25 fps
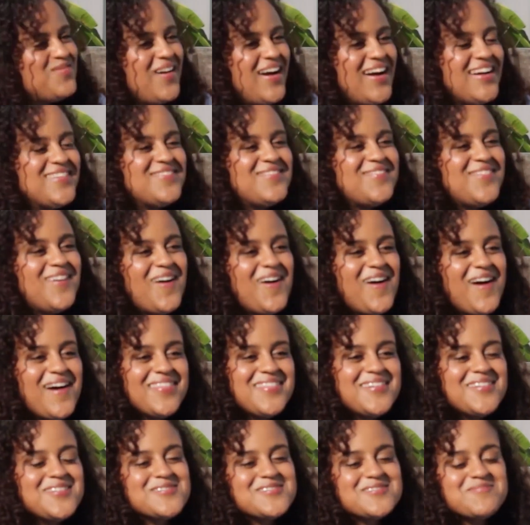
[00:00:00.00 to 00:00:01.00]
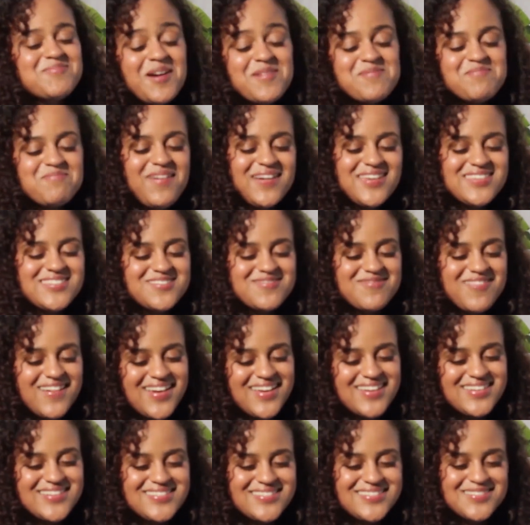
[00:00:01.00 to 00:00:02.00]
My father was my best
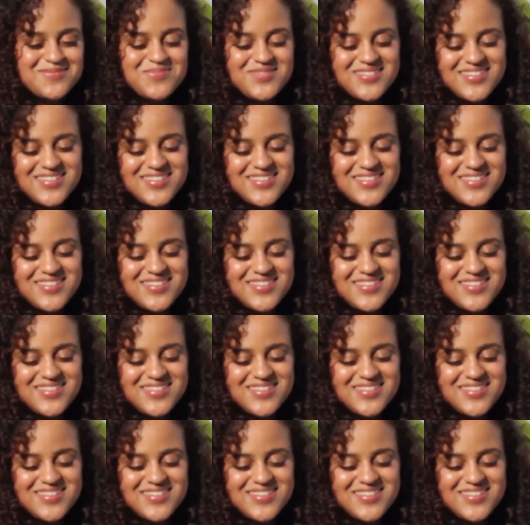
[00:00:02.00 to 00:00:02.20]
friend to